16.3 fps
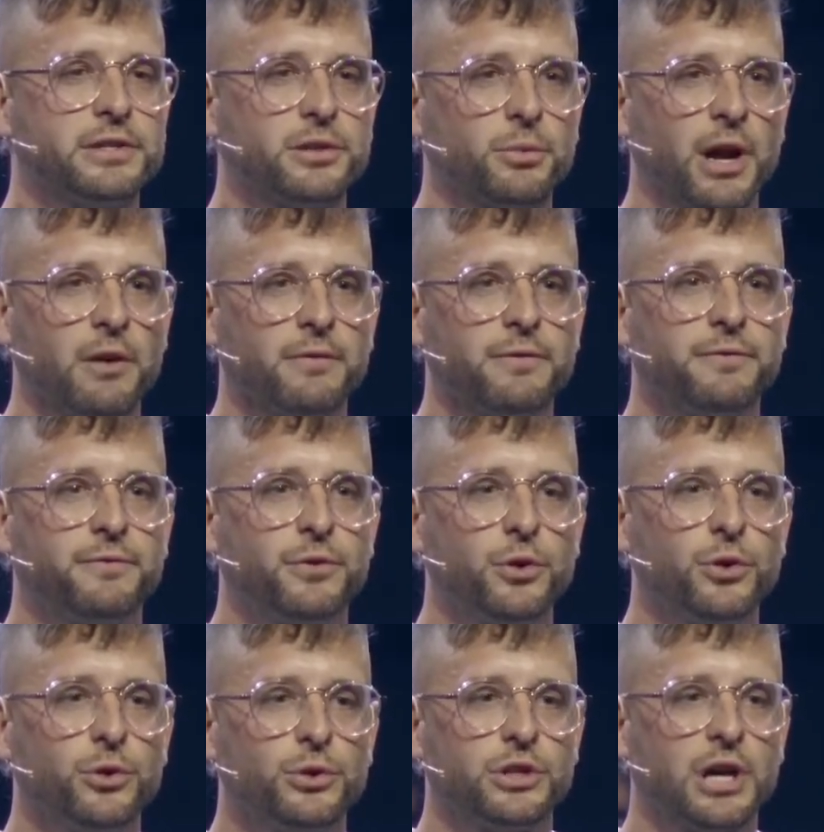around
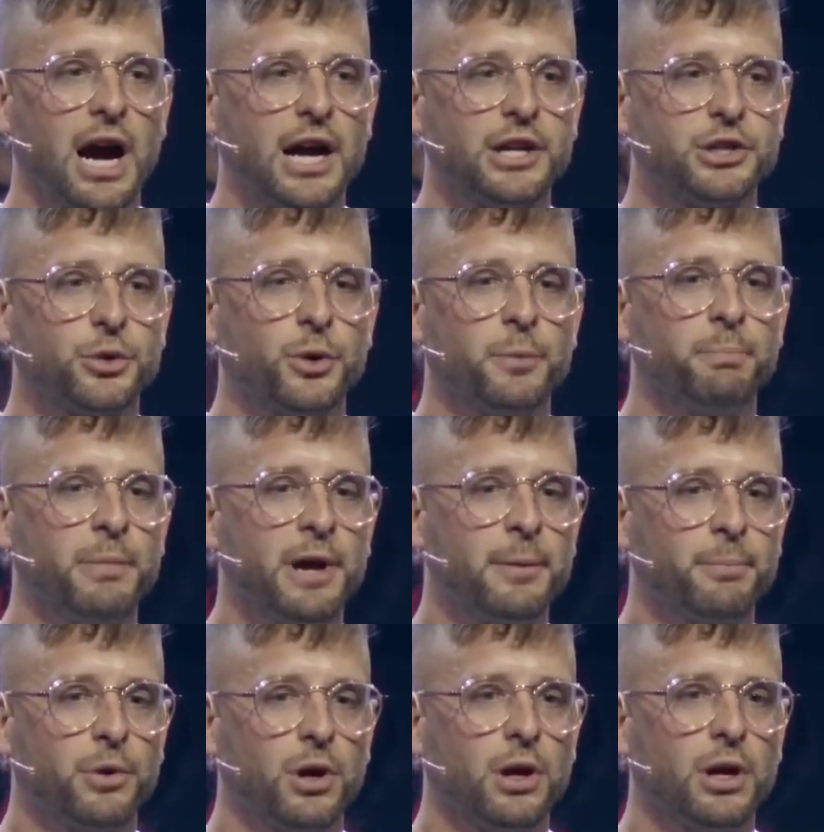food, God, to
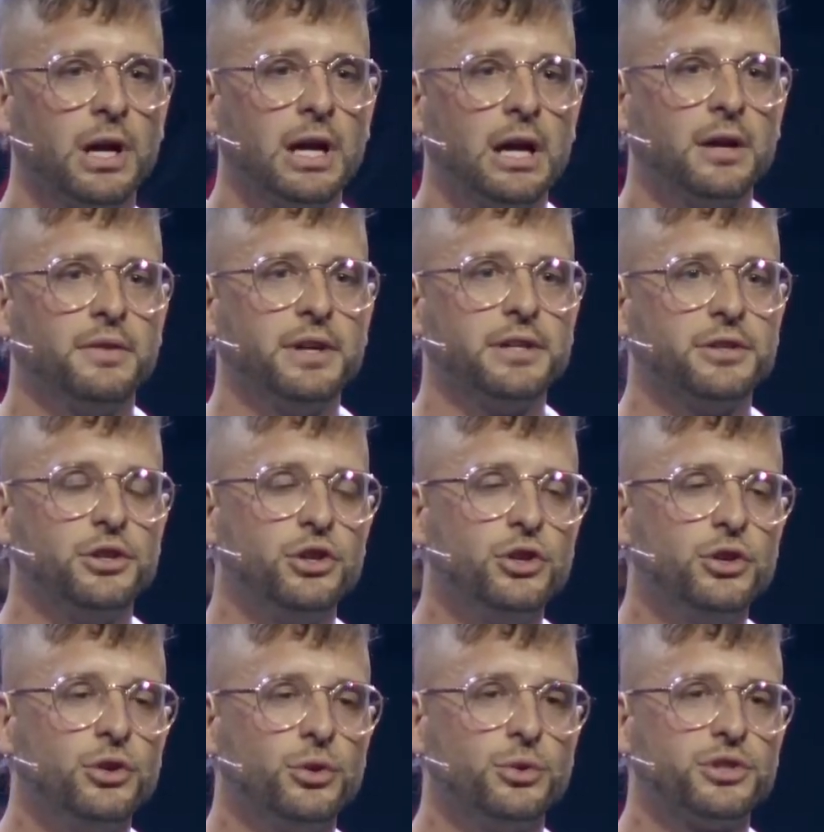remember that
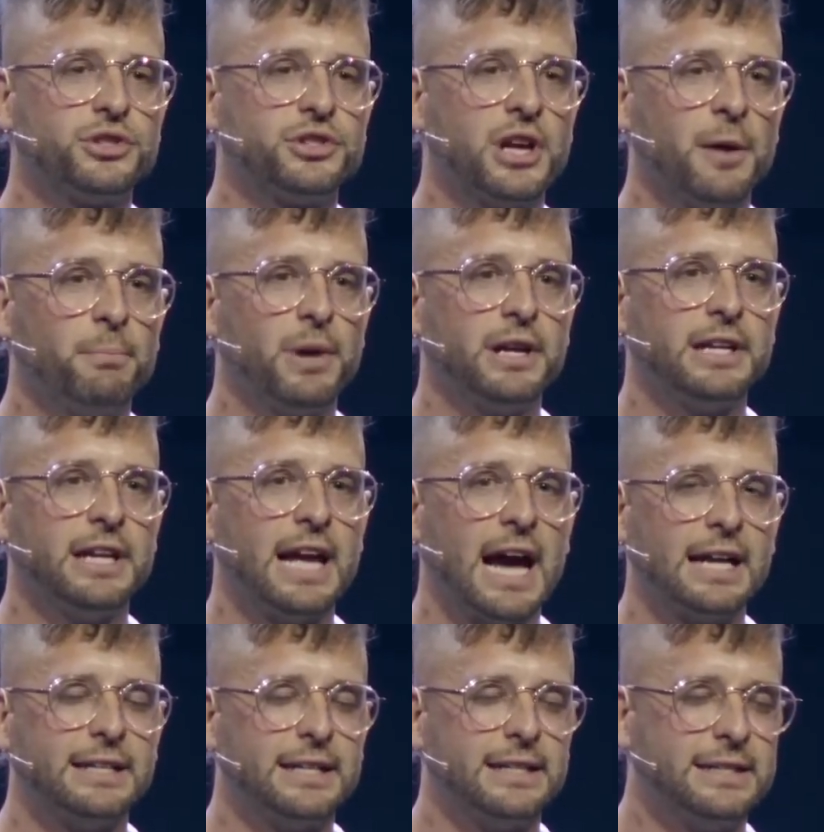you, somebody
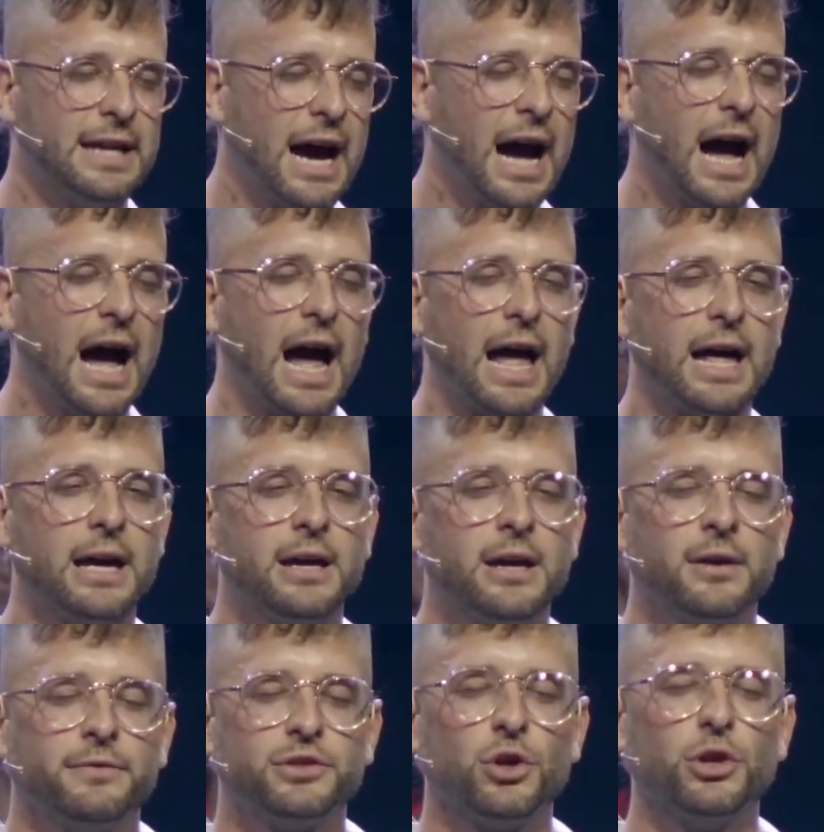had to die
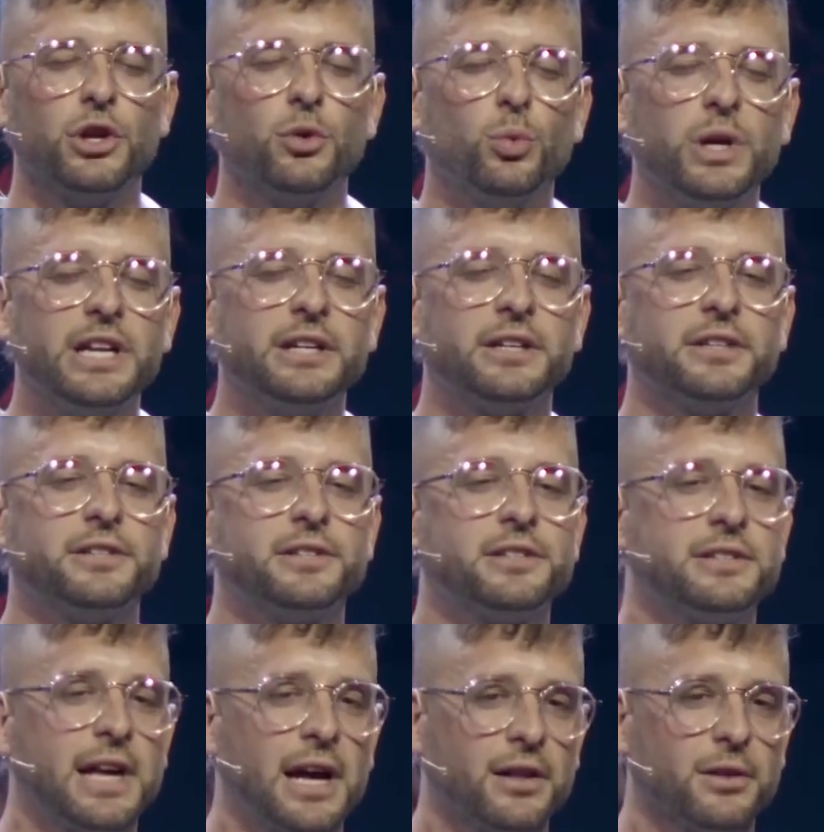so that we could
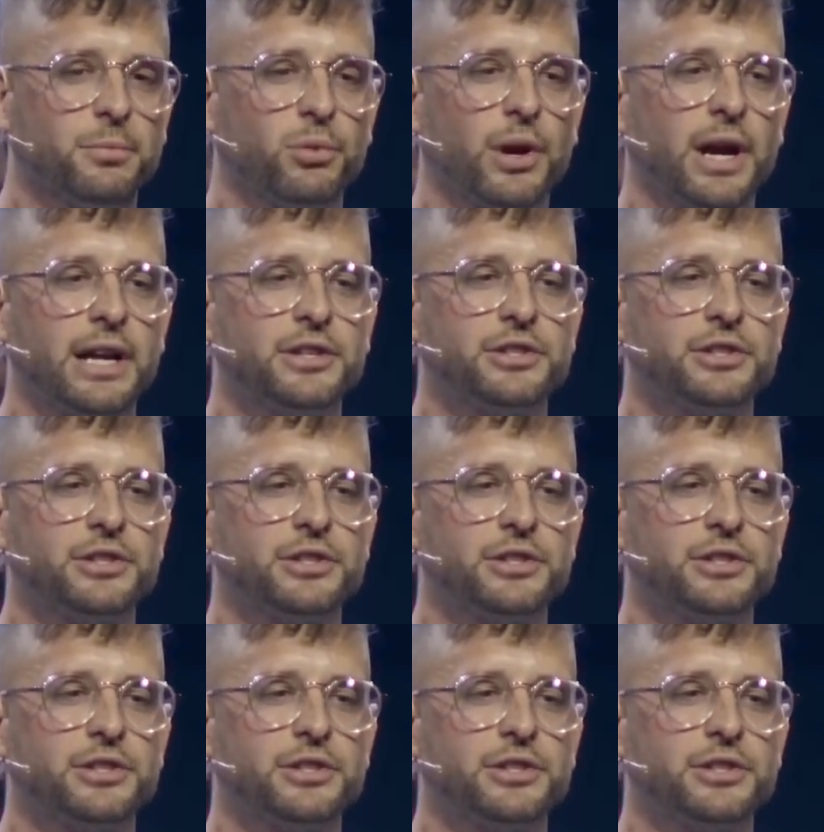celebrate,